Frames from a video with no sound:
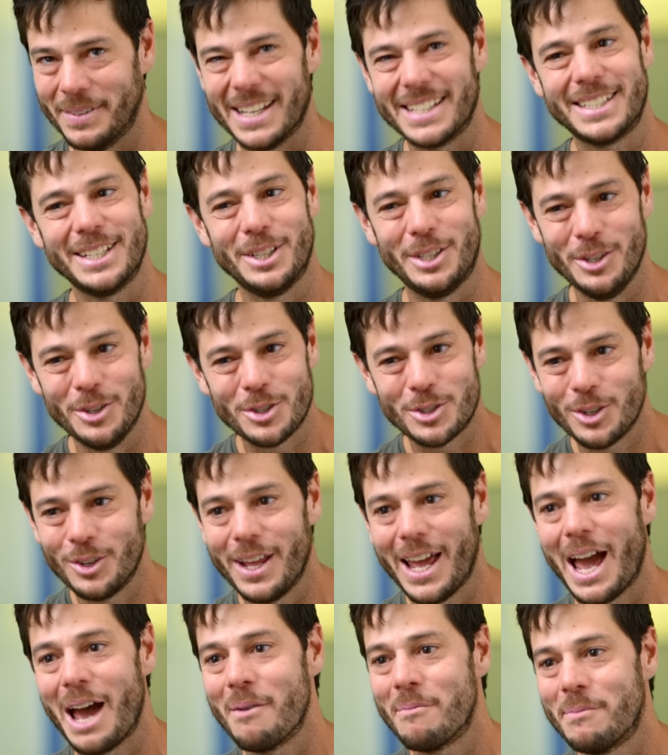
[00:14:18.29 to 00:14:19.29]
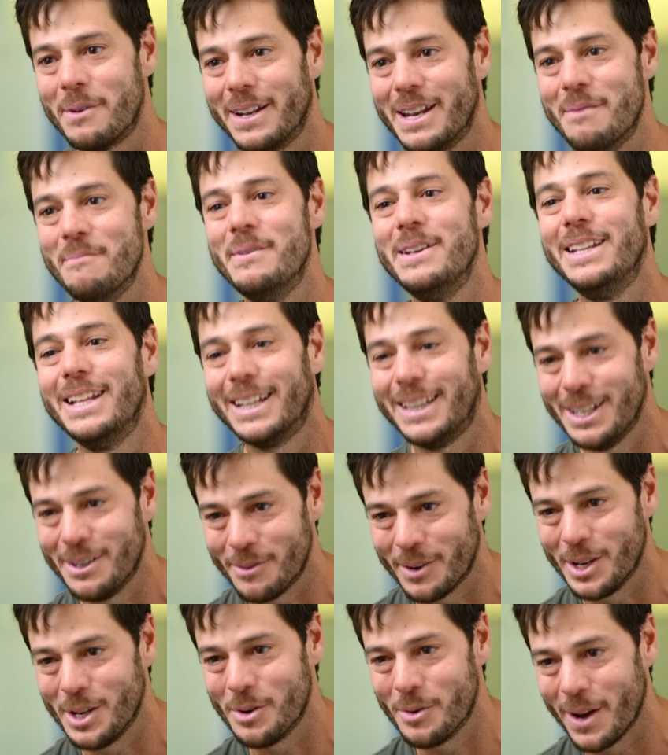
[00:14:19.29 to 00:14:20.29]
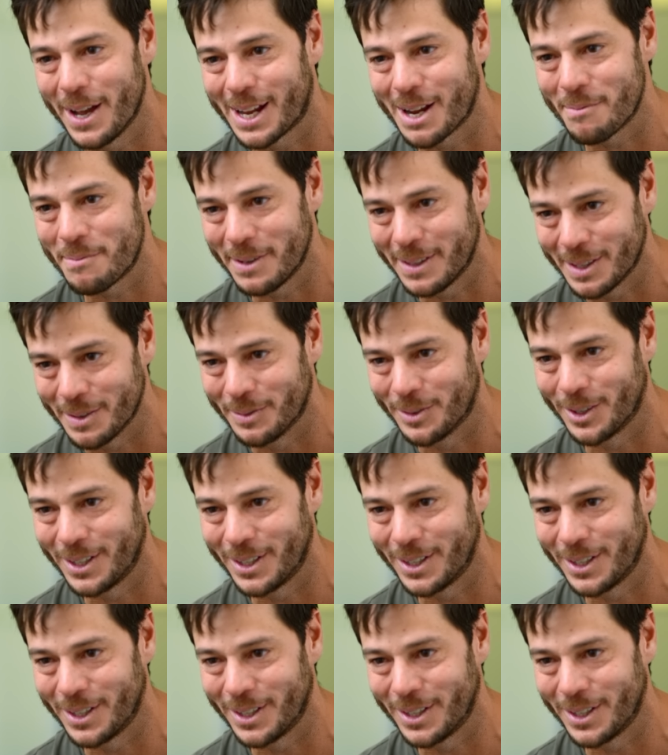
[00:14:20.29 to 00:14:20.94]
doesn't usually happen immediately when you wake up in the